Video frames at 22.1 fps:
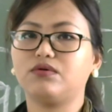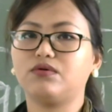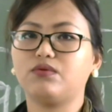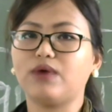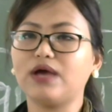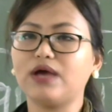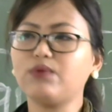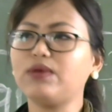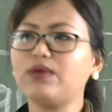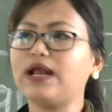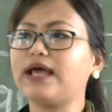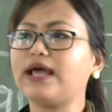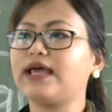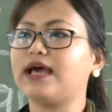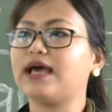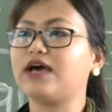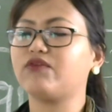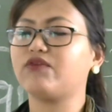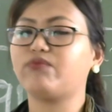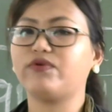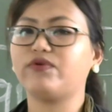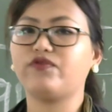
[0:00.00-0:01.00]
Why will I
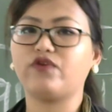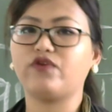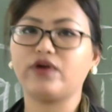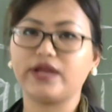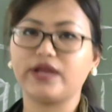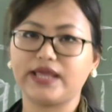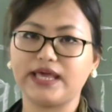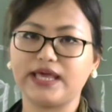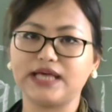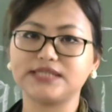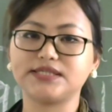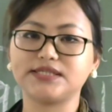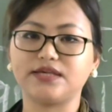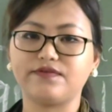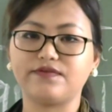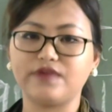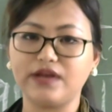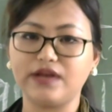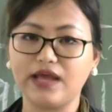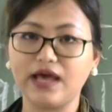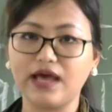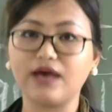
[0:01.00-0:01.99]
have before the guests
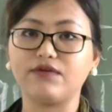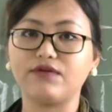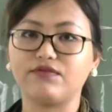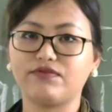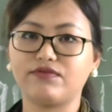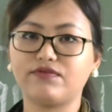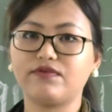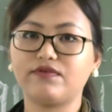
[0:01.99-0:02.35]
even have?"